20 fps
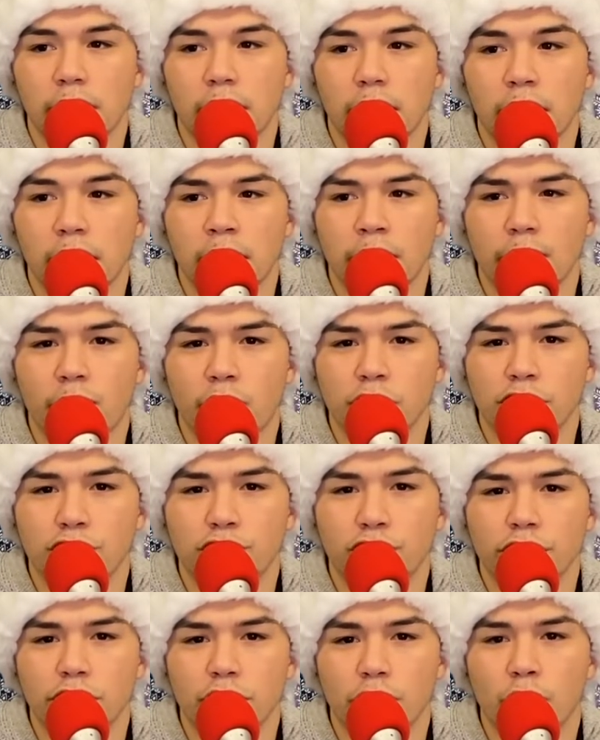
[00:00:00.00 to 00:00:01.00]
it was
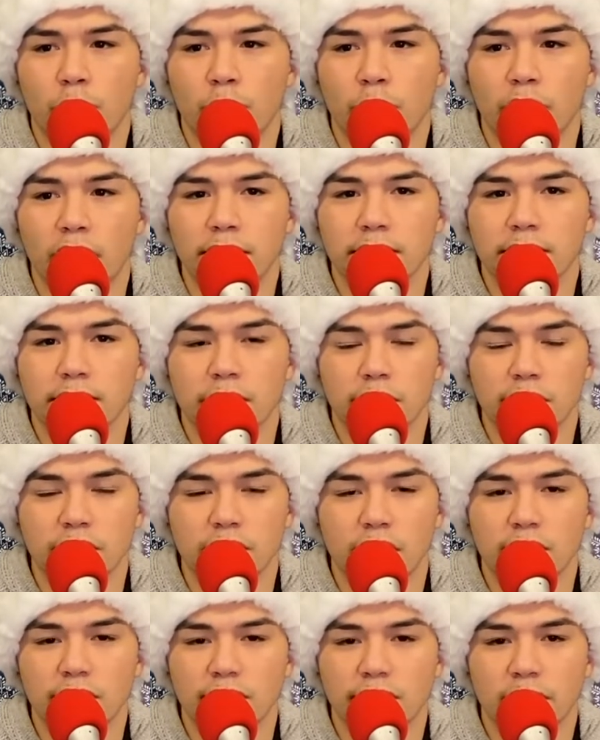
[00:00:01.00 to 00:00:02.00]
just all buttons. There was
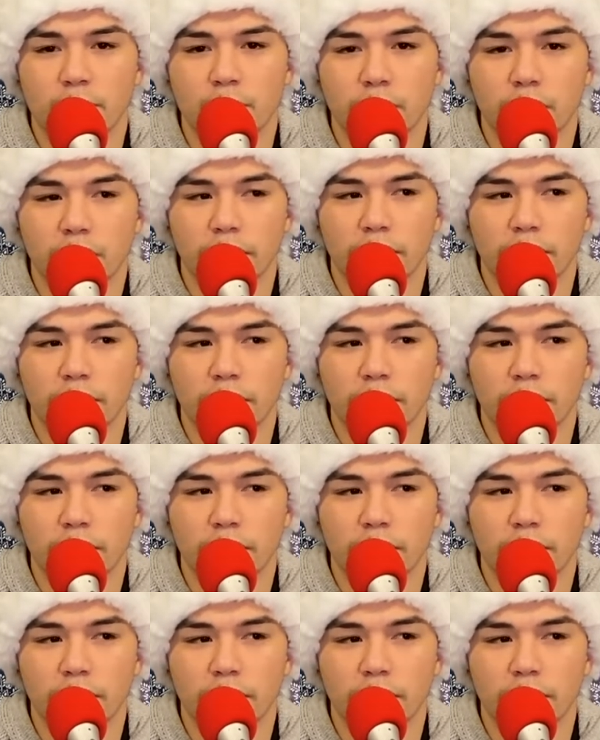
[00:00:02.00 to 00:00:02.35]
no zipper.